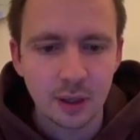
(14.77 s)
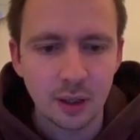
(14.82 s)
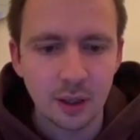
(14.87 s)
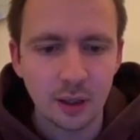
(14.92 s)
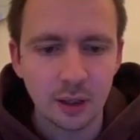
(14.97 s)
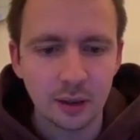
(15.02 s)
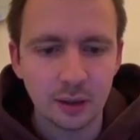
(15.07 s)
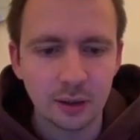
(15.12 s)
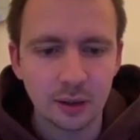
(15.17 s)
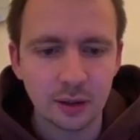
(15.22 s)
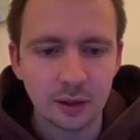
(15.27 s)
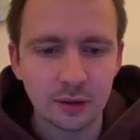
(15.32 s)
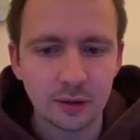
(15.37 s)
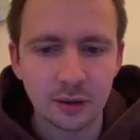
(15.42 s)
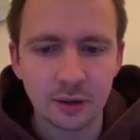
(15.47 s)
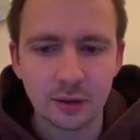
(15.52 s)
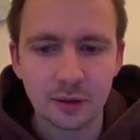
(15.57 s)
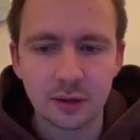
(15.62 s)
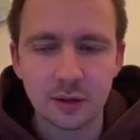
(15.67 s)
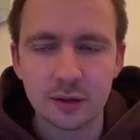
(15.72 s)
And I
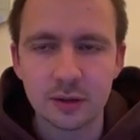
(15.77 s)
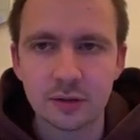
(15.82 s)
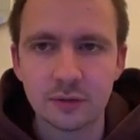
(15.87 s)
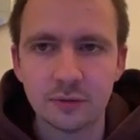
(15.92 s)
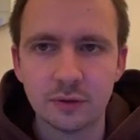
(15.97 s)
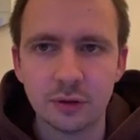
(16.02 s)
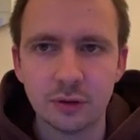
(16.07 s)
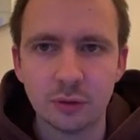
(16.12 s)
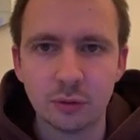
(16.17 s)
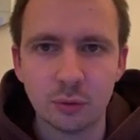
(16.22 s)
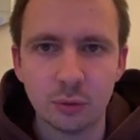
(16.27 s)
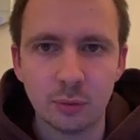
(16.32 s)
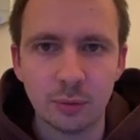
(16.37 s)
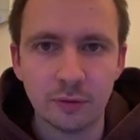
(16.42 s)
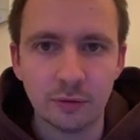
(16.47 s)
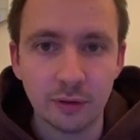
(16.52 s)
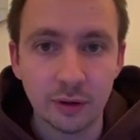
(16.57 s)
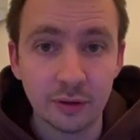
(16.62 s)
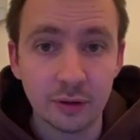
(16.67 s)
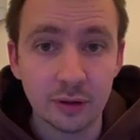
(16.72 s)
think this video will
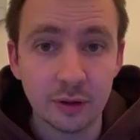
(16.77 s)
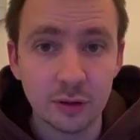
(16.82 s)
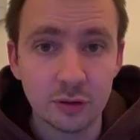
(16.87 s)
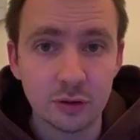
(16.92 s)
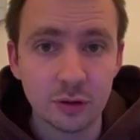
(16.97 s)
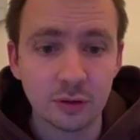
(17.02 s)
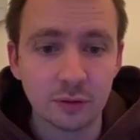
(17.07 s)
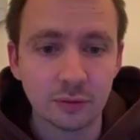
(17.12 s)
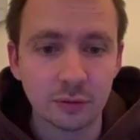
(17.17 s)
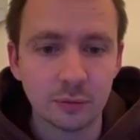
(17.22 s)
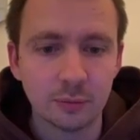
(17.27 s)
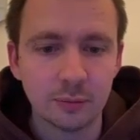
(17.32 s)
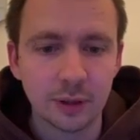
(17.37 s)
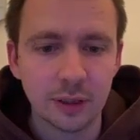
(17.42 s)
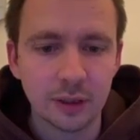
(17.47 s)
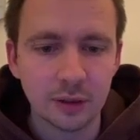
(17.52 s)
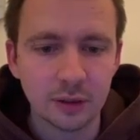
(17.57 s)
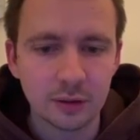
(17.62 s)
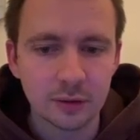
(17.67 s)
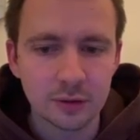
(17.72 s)
be very teaching for
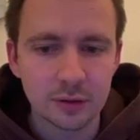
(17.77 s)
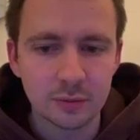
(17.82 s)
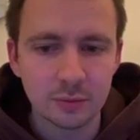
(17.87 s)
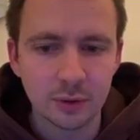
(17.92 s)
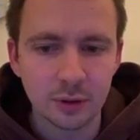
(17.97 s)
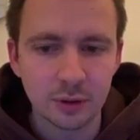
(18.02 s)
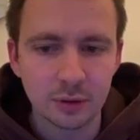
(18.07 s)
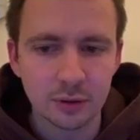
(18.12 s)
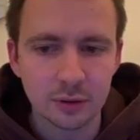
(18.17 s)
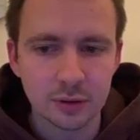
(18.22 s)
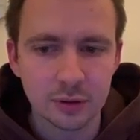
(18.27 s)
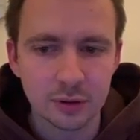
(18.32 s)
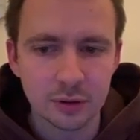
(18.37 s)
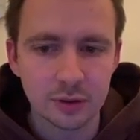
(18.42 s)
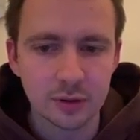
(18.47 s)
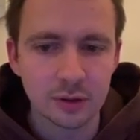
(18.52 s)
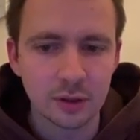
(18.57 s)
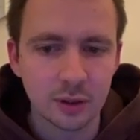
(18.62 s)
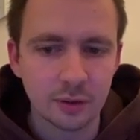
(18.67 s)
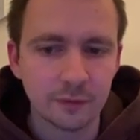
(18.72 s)
beginners because it
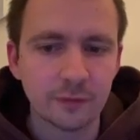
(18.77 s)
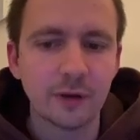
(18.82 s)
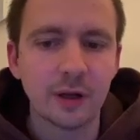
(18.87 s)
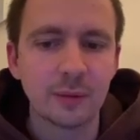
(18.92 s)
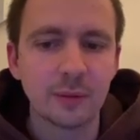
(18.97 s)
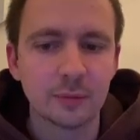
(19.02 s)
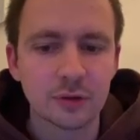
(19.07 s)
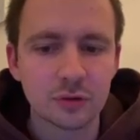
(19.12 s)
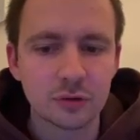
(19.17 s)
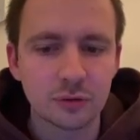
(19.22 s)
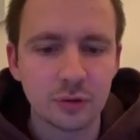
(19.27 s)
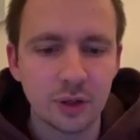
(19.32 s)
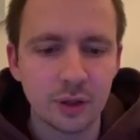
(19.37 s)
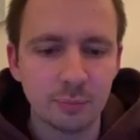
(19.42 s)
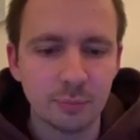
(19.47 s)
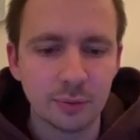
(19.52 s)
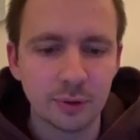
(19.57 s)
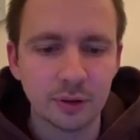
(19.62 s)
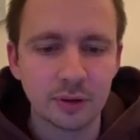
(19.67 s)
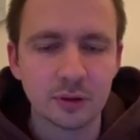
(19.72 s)
is a famous
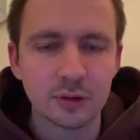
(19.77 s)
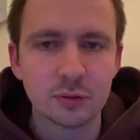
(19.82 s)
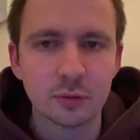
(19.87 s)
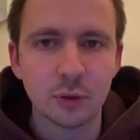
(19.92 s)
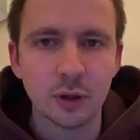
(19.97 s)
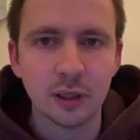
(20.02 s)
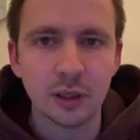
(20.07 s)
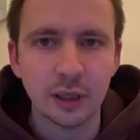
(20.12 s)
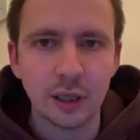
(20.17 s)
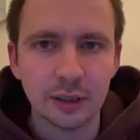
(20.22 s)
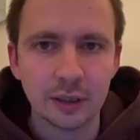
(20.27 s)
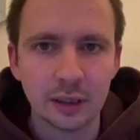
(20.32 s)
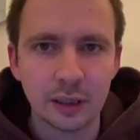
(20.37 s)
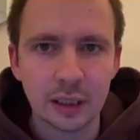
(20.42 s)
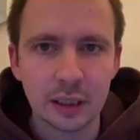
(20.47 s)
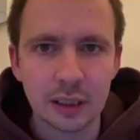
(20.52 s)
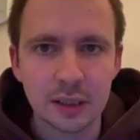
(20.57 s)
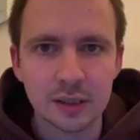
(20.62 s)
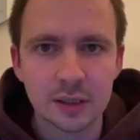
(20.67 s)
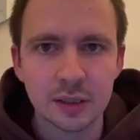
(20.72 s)
trap, it is well
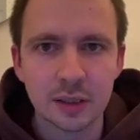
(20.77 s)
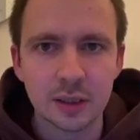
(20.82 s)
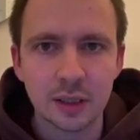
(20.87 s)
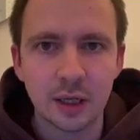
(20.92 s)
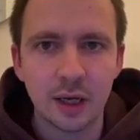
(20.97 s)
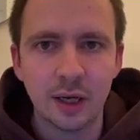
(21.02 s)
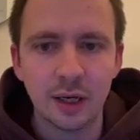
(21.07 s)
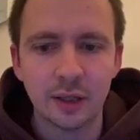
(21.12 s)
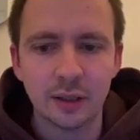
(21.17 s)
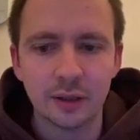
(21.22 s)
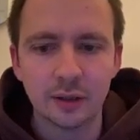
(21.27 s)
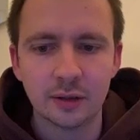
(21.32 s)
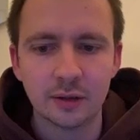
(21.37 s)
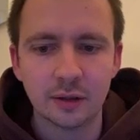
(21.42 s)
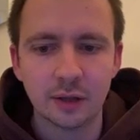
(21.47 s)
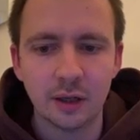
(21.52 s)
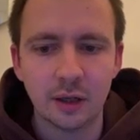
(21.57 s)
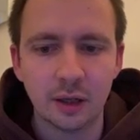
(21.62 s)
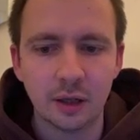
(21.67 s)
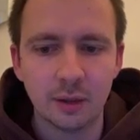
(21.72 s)
analyzed, and